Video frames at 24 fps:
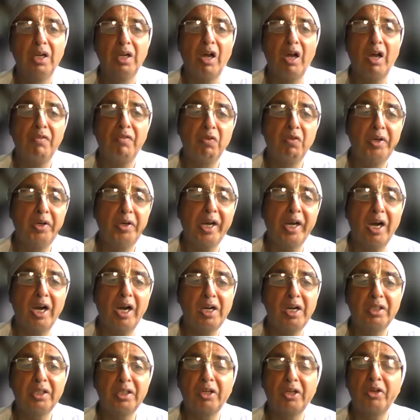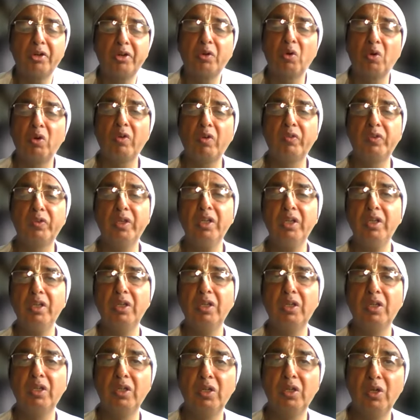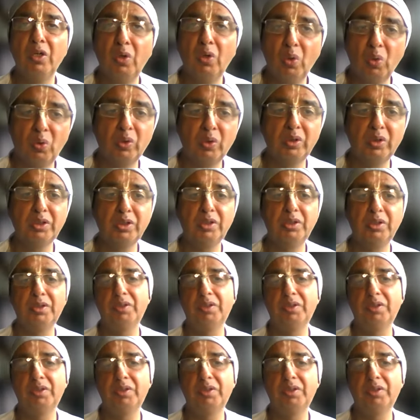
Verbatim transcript: are fully under the control of the Lord.